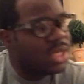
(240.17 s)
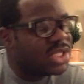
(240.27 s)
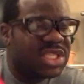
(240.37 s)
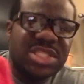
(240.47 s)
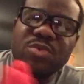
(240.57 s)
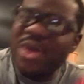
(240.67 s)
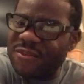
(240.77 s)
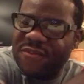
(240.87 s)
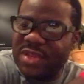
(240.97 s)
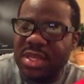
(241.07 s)

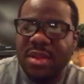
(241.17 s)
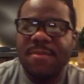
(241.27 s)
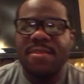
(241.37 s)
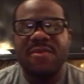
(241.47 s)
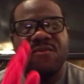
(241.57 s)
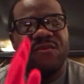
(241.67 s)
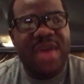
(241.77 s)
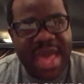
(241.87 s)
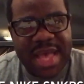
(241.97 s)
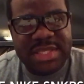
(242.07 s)
swift,
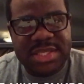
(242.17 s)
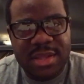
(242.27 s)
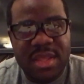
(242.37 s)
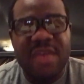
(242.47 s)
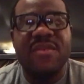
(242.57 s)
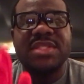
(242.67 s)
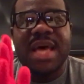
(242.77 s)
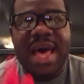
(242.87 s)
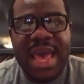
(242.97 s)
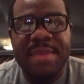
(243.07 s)
fast, if it's
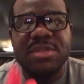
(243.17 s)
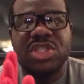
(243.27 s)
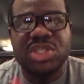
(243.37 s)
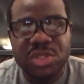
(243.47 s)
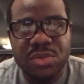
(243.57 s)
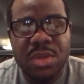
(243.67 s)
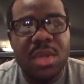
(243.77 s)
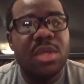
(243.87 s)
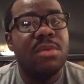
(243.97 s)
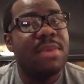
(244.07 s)
a hyped shoe,
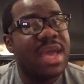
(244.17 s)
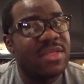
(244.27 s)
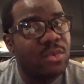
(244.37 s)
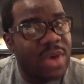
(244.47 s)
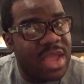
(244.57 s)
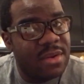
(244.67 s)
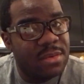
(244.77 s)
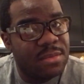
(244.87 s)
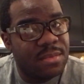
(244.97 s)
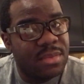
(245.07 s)
you may have to wait
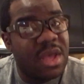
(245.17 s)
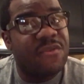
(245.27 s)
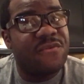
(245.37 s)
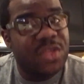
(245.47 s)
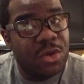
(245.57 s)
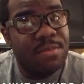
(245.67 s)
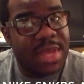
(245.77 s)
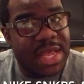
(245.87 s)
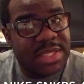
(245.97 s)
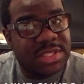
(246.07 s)
a few
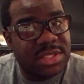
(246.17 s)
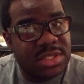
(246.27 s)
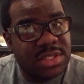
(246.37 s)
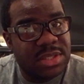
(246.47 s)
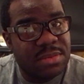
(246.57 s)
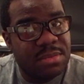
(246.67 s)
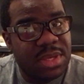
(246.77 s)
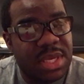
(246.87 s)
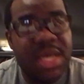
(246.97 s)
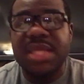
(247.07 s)
minutes
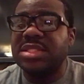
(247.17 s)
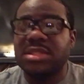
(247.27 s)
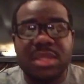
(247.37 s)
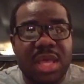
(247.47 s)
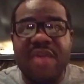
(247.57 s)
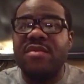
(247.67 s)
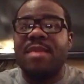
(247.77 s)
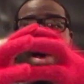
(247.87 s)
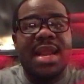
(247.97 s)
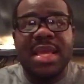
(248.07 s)
because
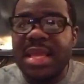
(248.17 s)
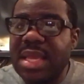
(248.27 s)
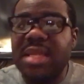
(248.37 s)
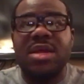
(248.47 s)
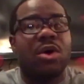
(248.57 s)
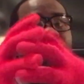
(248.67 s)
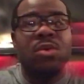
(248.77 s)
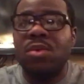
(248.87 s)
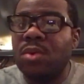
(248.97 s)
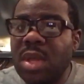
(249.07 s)
everybody in the
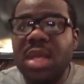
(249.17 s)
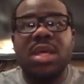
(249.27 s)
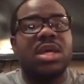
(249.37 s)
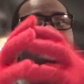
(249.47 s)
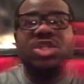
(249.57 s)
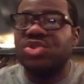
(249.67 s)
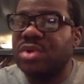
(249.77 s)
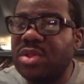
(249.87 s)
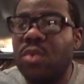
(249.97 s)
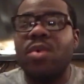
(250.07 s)
whole
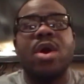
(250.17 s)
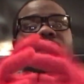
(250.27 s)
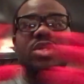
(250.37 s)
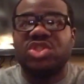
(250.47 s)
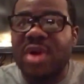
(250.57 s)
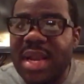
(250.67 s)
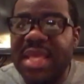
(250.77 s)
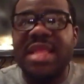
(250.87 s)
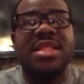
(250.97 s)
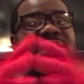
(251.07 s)
country, the world is trying to
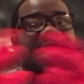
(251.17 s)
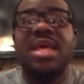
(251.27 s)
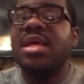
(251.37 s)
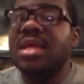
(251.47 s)
get this